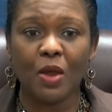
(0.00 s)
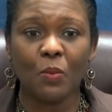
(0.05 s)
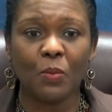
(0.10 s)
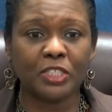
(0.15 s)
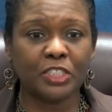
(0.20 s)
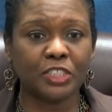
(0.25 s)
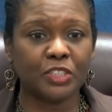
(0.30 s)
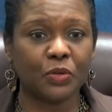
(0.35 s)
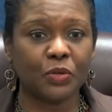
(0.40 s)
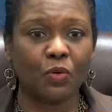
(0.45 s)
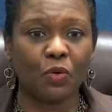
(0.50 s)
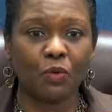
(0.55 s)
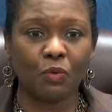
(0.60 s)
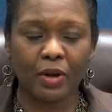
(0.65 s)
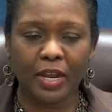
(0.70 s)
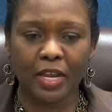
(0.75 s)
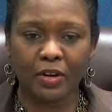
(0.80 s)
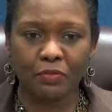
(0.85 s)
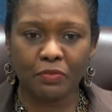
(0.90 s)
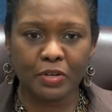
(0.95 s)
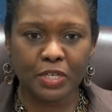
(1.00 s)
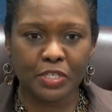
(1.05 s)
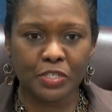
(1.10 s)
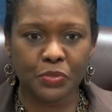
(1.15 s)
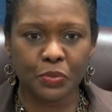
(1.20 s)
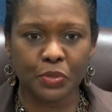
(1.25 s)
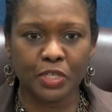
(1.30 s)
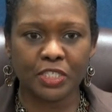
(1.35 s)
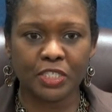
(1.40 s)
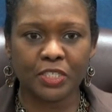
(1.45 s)
which is a great
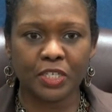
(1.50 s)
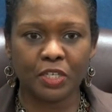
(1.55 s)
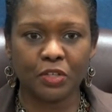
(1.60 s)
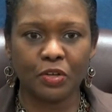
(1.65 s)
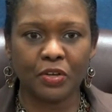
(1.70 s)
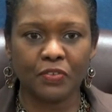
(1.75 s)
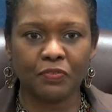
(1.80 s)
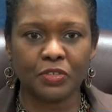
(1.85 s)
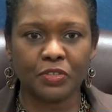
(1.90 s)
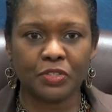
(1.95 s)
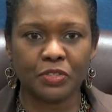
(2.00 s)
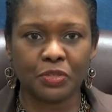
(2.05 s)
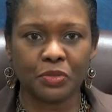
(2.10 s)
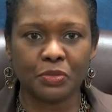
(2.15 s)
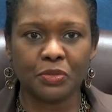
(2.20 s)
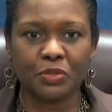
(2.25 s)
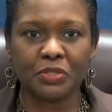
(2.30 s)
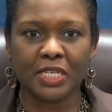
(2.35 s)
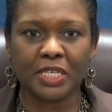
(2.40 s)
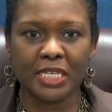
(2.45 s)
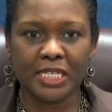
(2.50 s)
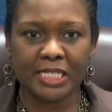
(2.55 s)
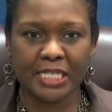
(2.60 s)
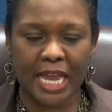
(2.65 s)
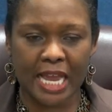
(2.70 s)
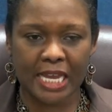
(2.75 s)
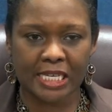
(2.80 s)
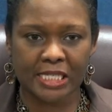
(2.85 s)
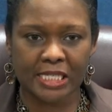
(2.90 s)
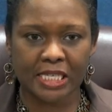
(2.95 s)
resource to look for schools in
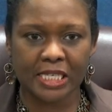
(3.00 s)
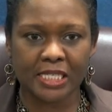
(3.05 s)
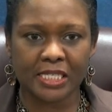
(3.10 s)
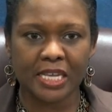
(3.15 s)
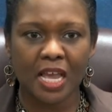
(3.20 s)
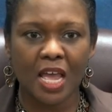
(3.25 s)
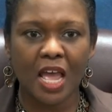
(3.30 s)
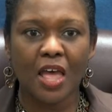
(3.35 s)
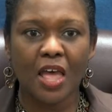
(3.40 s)
Texas.